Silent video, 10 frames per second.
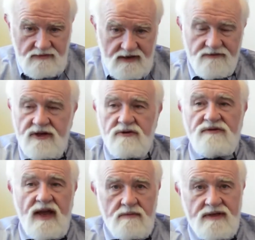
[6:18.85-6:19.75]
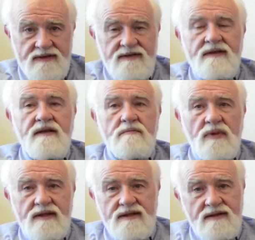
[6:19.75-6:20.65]
individual families,
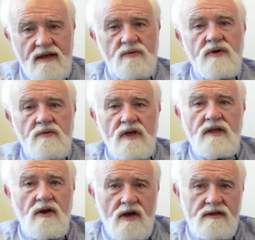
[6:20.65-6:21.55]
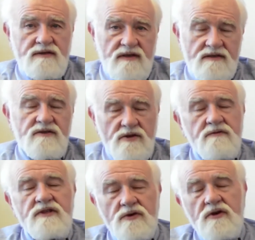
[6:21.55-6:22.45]
but that we really are a
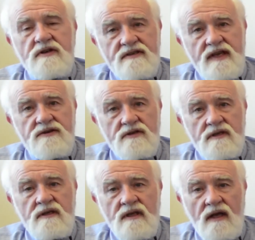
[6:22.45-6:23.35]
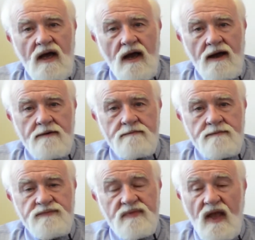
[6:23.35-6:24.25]
service organization,
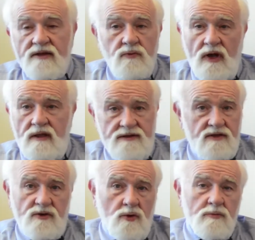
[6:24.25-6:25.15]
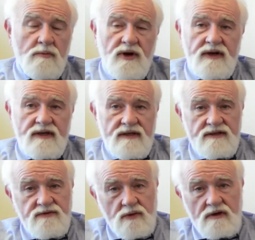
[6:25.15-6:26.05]
as well as a school preparing
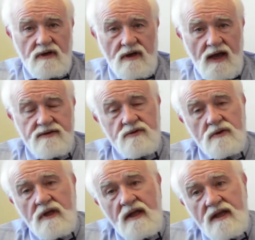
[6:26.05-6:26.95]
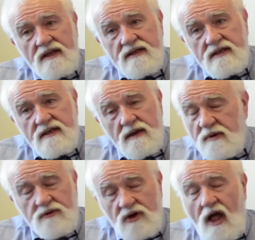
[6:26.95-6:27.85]
kids for high school,
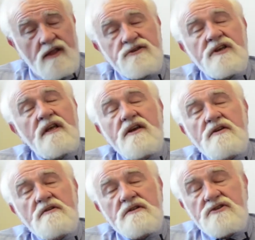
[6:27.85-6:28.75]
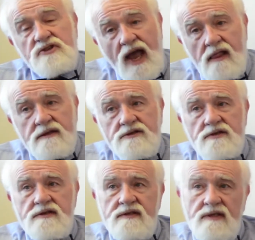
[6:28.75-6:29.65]
for college.
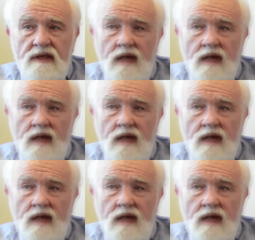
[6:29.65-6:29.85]
Challenges,